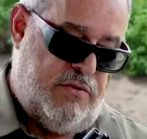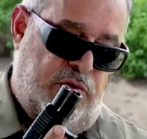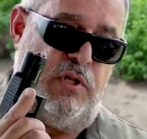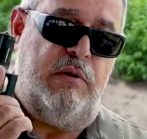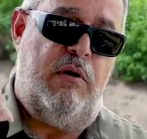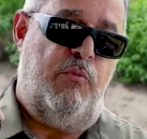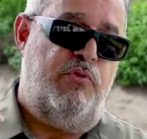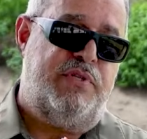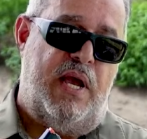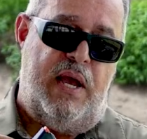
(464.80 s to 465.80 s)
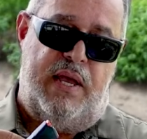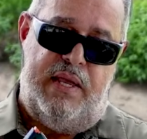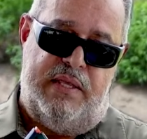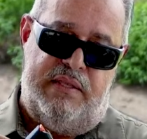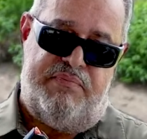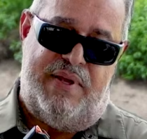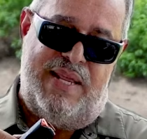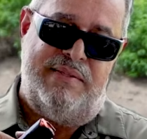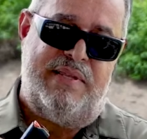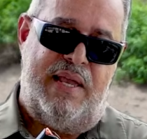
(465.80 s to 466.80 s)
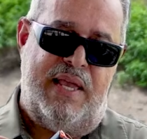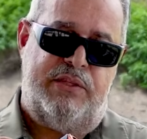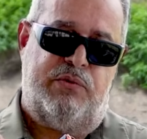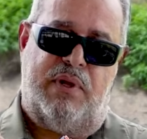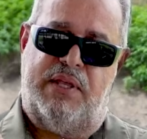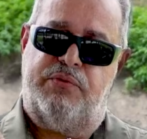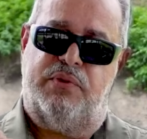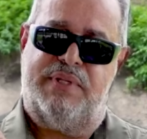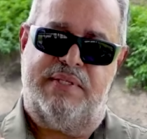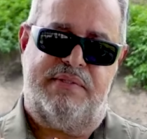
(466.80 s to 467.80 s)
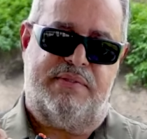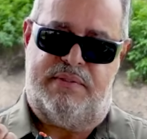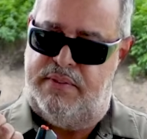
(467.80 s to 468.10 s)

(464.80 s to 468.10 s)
I don't see much difference in this to the other